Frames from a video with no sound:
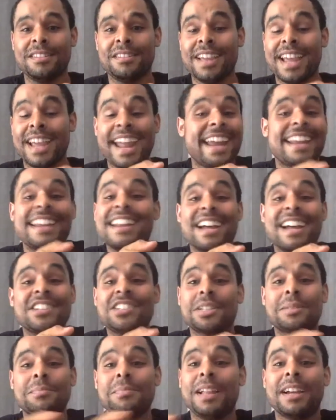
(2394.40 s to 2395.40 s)
and not
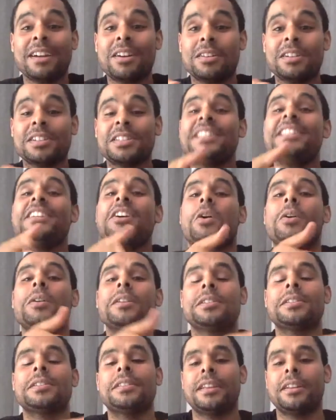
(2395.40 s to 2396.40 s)
just black artists, the
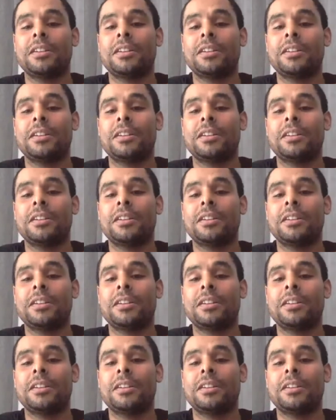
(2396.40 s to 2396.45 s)
artists that